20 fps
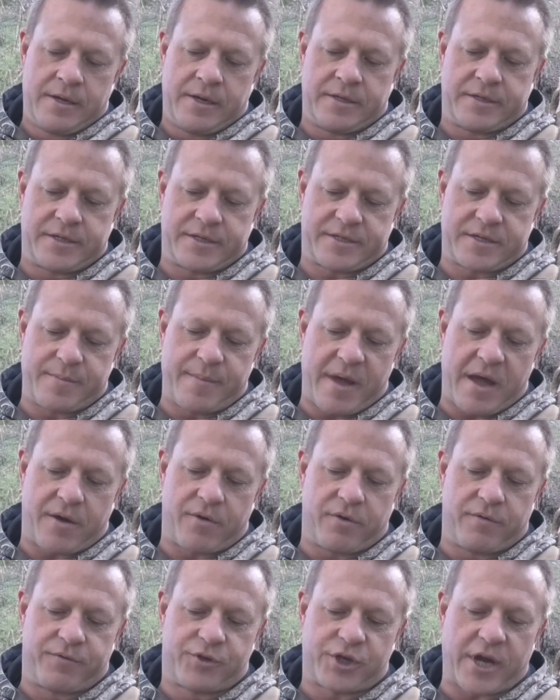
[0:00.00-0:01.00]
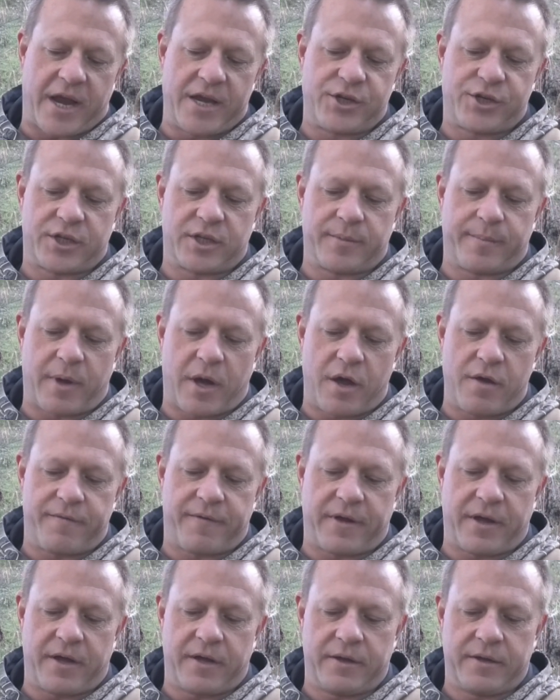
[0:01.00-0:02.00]
it's just a matter of changing them
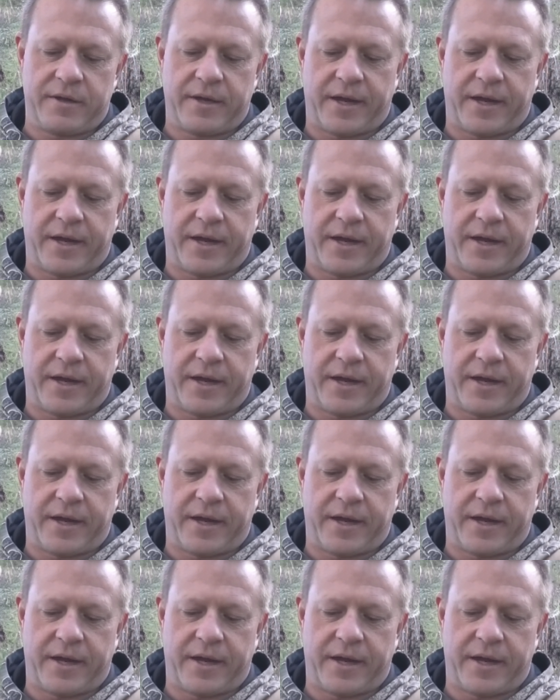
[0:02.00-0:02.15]
over.